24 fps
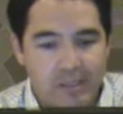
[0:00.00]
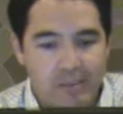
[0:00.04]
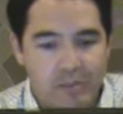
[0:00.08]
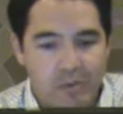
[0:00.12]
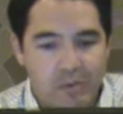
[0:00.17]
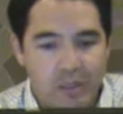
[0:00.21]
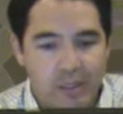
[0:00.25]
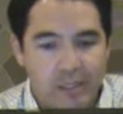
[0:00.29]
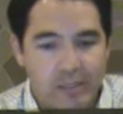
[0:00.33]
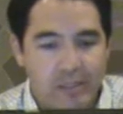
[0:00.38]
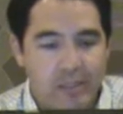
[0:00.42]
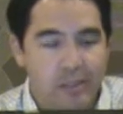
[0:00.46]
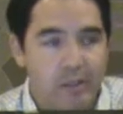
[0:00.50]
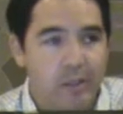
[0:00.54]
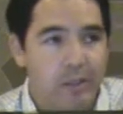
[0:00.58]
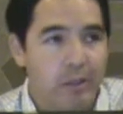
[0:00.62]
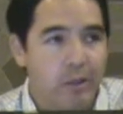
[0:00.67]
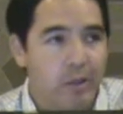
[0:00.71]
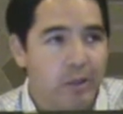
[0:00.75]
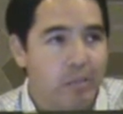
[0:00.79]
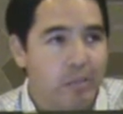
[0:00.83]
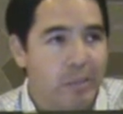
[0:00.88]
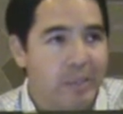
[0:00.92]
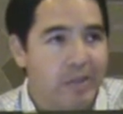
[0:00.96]
in Fresno
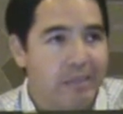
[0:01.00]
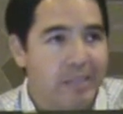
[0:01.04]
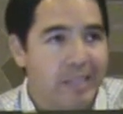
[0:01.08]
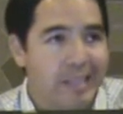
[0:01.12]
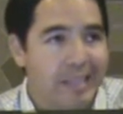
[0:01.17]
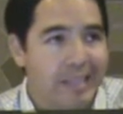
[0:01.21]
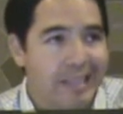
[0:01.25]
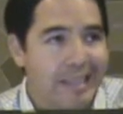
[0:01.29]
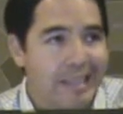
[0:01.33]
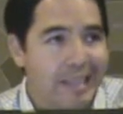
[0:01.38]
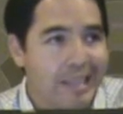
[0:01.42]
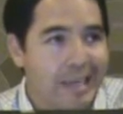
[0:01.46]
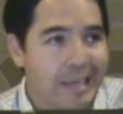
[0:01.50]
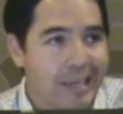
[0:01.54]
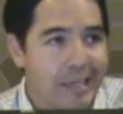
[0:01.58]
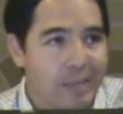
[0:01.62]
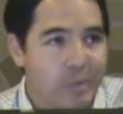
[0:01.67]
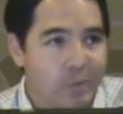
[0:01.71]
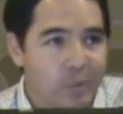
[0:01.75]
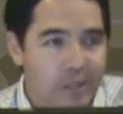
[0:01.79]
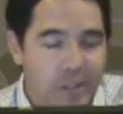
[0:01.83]
that are above that line,